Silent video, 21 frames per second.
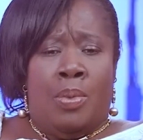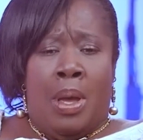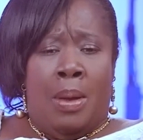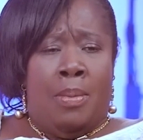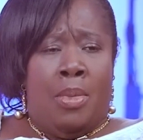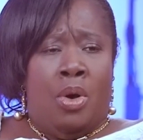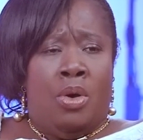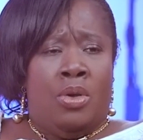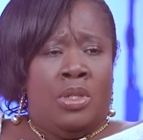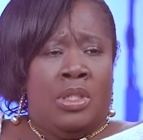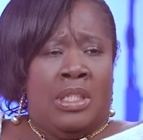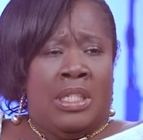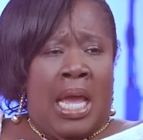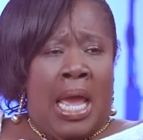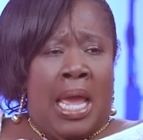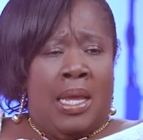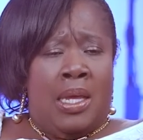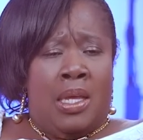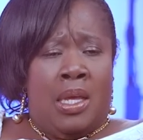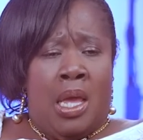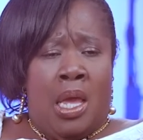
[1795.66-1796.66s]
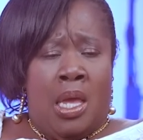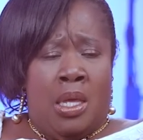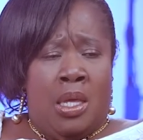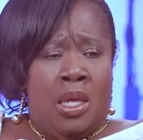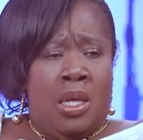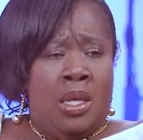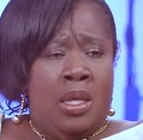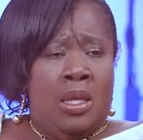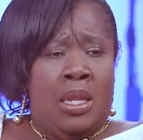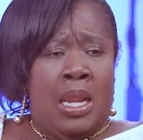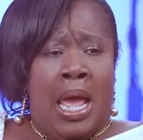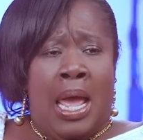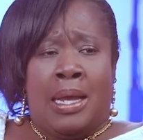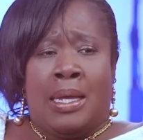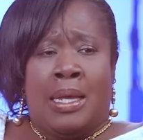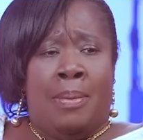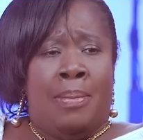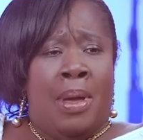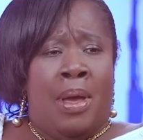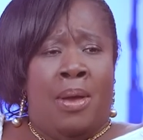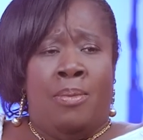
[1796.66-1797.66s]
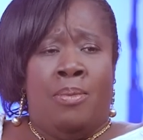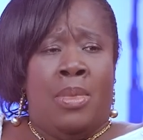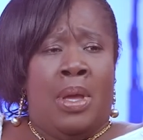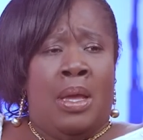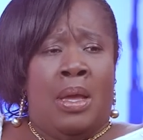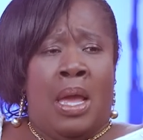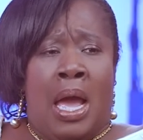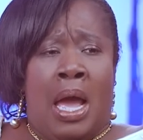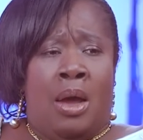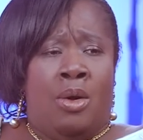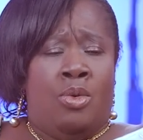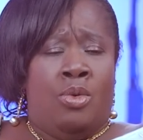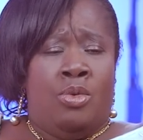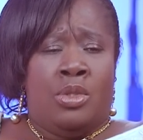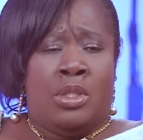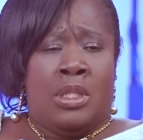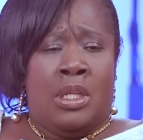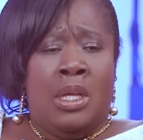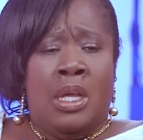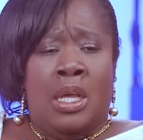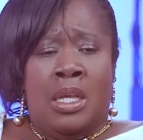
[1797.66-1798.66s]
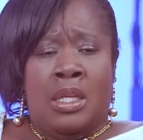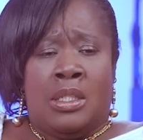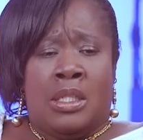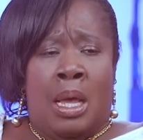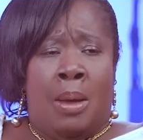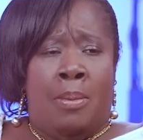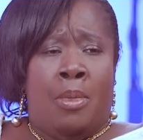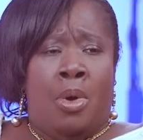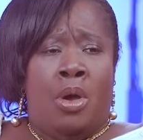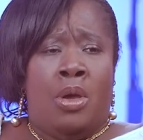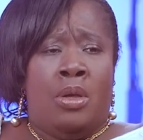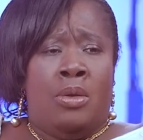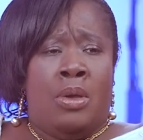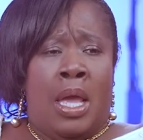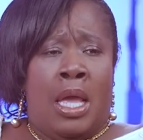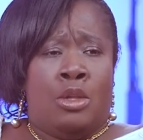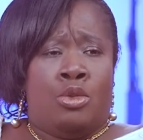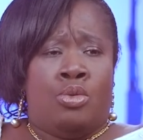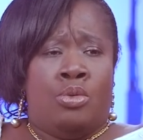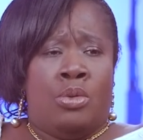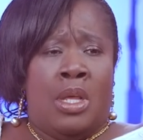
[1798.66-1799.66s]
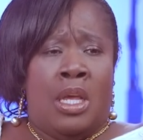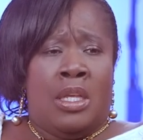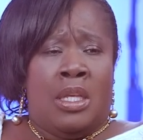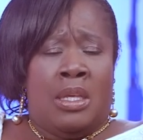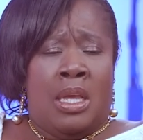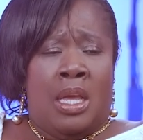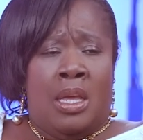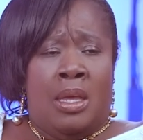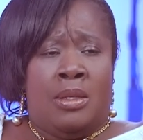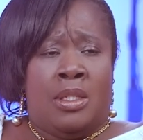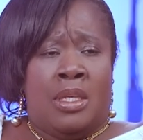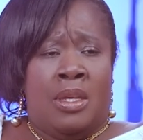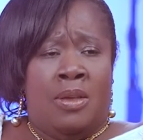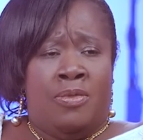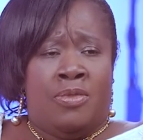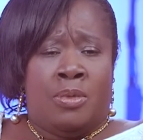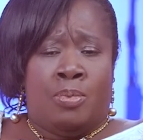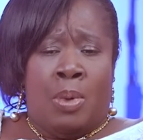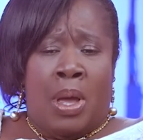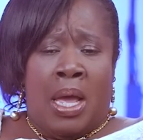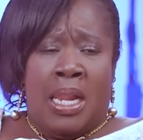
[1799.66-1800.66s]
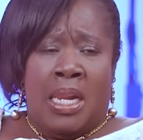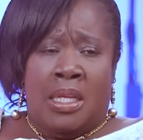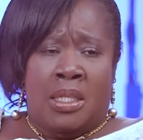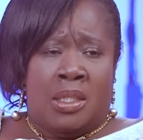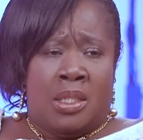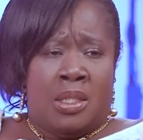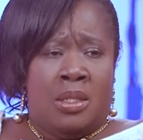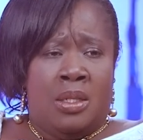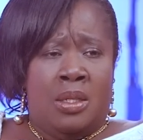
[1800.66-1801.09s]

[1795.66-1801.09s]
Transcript: my mom, Jai. Hey, like remember, I was someone here to the chief's palace.